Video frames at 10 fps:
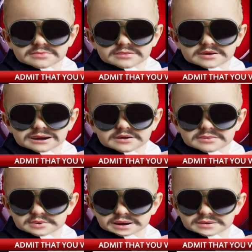
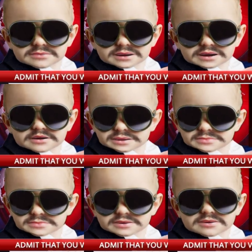you give them
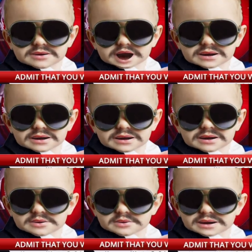
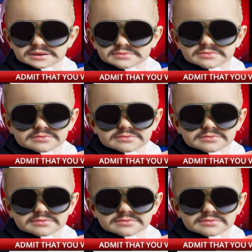television.